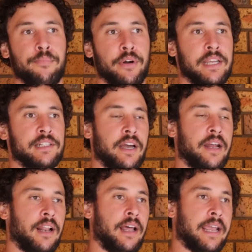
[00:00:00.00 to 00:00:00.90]
pretty's
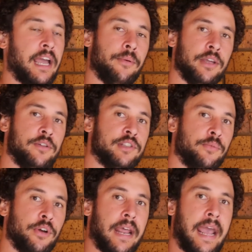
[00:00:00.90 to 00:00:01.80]
kind of like how we use the
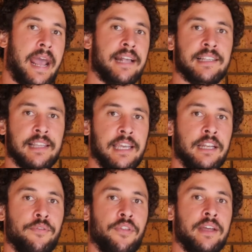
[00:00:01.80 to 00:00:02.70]
word as at the end
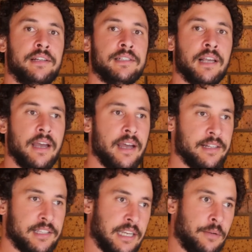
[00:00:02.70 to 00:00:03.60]
of things.
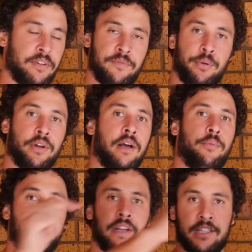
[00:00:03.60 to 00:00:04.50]
Instead, we've put a
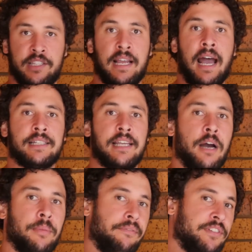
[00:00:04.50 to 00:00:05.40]
word at the start to
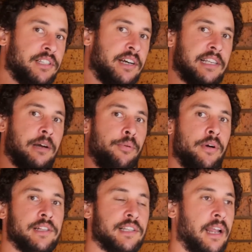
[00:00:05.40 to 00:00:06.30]
help emphasize our
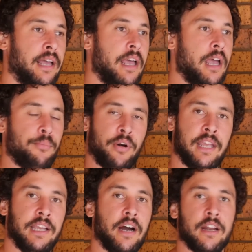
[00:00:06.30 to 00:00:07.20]
point. So like
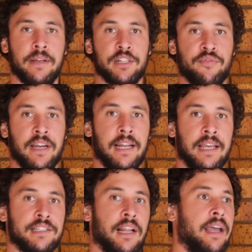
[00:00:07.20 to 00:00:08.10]
pretty kind of means
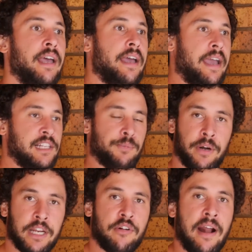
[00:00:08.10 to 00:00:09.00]
really. So like, he's
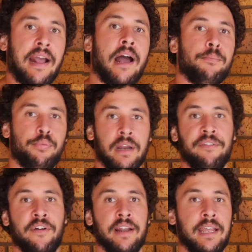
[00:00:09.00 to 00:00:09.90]
pretty crack up, pretty
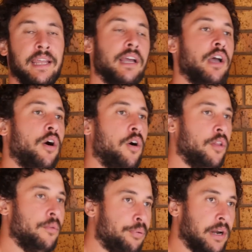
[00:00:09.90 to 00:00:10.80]
funny,
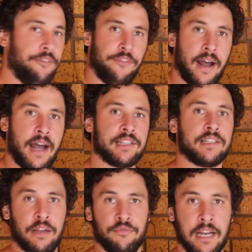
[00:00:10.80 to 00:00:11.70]
or pretty
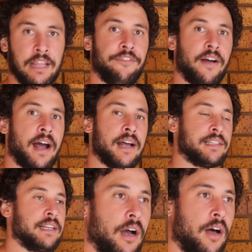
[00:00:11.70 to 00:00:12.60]
fast, like really
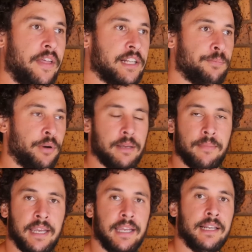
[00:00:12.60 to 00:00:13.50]
fast. Oh, that's pretty
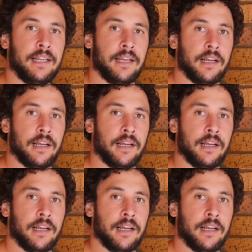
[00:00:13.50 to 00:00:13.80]
mean.